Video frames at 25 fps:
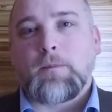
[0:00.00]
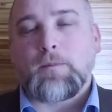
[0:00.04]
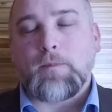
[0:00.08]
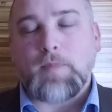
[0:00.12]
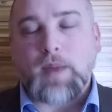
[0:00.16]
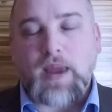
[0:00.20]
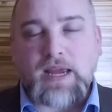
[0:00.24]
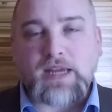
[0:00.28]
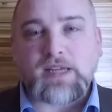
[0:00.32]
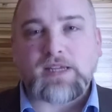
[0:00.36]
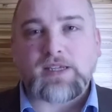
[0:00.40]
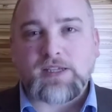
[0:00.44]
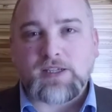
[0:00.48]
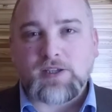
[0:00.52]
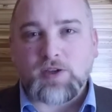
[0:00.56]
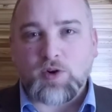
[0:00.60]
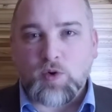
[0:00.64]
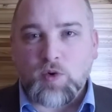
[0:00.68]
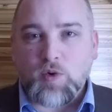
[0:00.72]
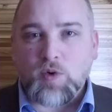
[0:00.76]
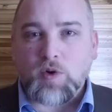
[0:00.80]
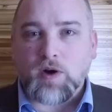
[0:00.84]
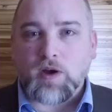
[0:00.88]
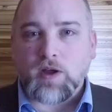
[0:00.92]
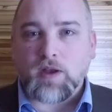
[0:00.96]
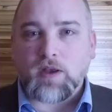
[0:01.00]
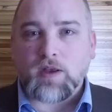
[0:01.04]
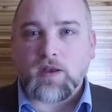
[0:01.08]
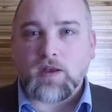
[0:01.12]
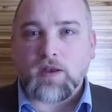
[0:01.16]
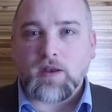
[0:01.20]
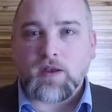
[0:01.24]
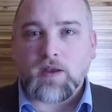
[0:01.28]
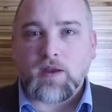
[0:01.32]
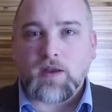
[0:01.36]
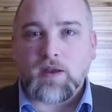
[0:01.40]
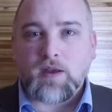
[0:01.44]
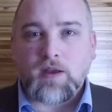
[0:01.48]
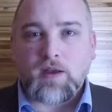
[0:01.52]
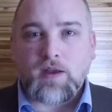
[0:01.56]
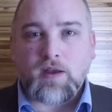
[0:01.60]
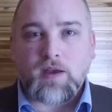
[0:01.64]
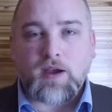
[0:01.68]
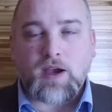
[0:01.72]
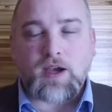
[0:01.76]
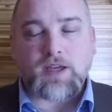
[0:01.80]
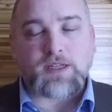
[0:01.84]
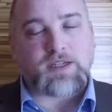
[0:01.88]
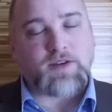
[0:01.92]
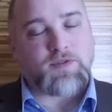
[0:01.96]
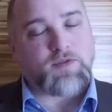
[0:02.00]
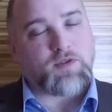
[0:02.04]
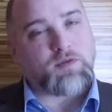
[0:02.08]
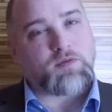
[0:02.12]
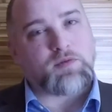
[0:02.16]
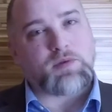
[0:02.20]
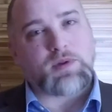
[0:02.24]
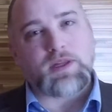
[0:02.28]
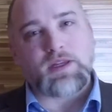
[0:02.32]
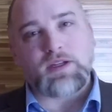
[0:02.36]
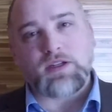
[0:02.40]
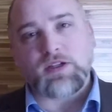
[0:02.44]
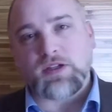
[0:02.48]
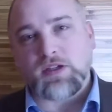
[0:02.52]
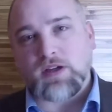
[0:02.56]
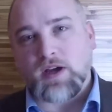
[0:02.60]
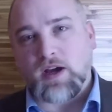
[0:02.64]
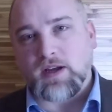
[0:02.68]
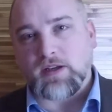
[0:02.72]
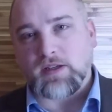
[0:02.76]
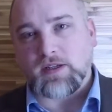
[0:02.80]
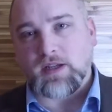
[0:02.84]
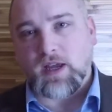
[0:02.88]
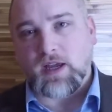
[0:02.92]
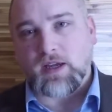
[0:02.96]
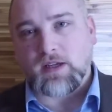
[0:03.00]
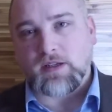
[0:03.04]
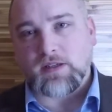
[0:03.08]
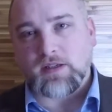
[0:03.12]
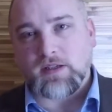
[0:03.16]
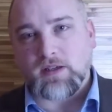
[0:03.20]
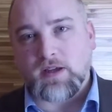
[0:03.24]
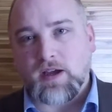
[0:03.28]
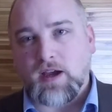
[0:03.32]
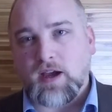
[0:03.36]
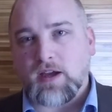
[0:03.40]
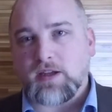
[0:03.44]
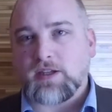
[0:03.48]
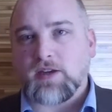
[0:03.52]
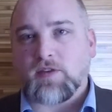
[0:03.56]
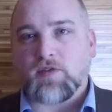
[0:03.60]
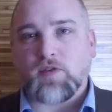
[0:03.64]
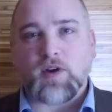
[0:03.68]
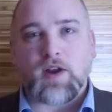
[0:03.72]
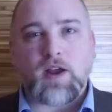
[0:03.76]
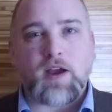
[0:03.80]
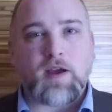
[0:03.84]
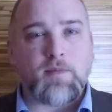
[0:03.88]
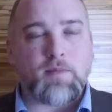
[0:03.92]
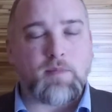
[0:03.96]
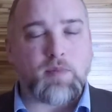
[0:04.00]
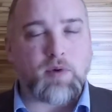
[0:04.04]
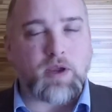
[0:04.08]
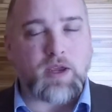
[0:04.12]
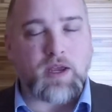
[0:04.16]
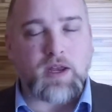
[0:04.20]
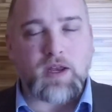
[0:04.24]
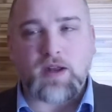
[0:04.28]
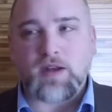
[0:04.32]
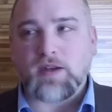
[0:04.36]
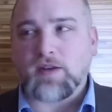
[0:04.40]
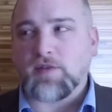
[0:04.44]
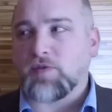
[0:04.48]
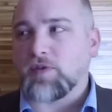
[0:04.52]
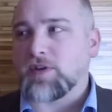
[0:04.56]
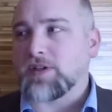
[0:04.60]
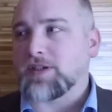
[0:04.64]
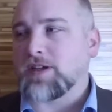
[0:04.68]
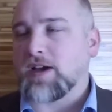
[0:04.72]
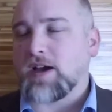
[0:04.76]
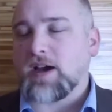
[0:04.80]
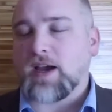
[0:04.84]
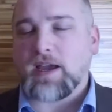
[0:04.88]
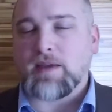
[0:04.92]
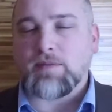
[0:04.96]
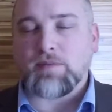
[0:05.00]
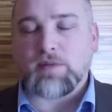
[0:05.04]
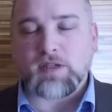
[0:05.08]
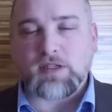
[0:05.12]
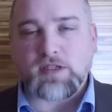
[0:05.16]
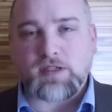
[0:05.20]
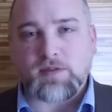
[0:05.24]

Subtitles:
based on a different religious context, a different upbringing, a different time and